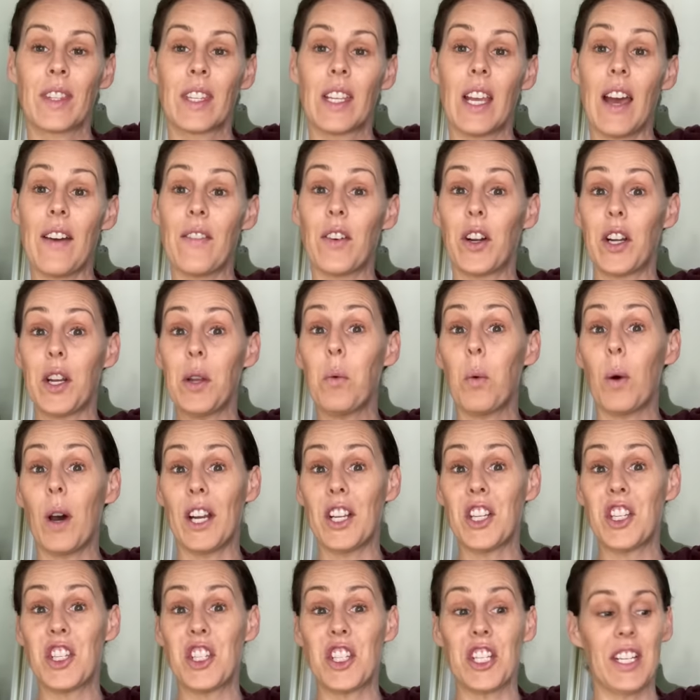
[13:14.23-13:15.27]
I've already
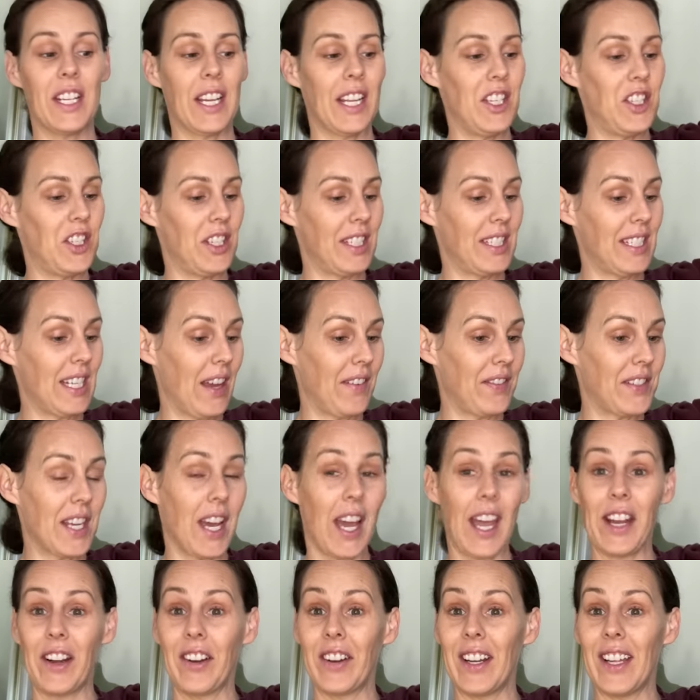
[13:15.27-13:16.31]
washed it. I just have to
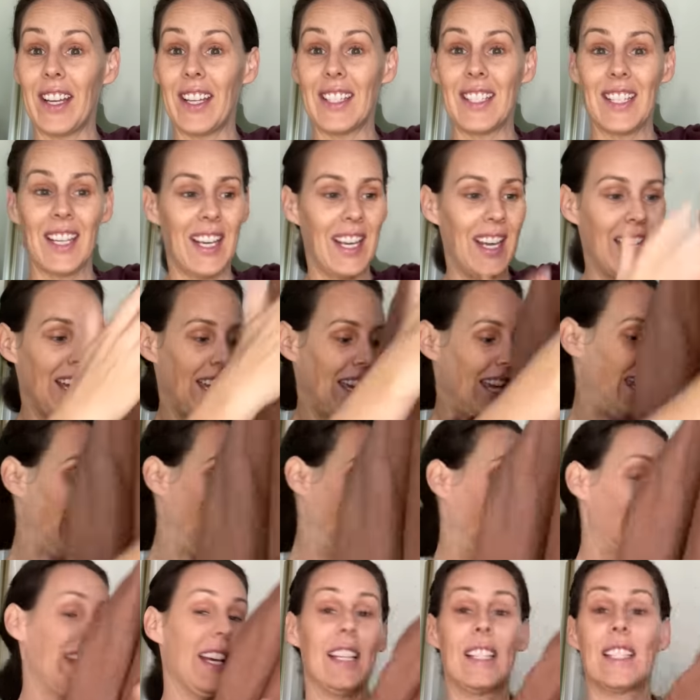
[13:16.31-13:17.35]
iron it.
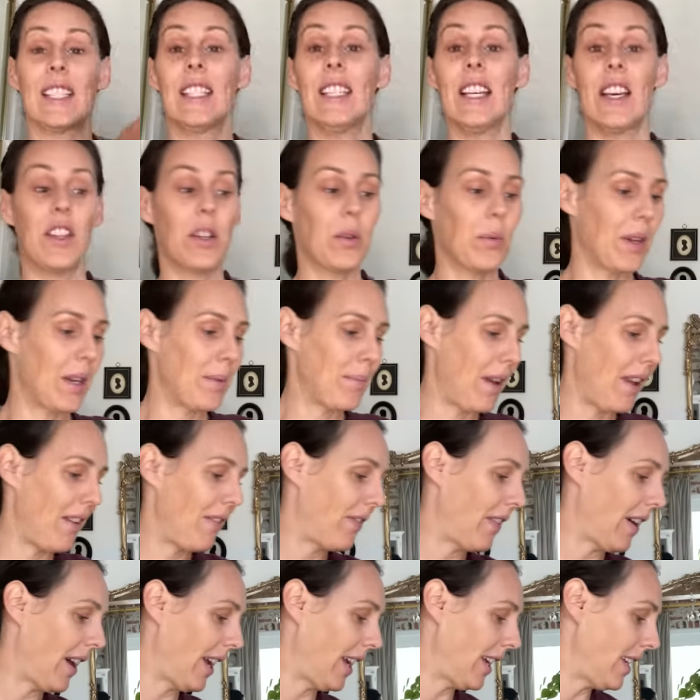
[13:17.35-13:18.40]
And that's another one of my
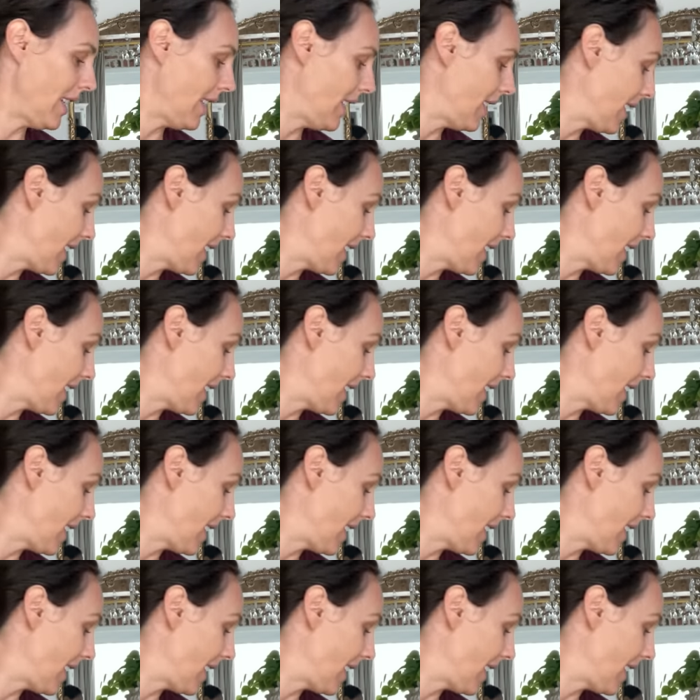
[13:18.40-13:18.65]
finds.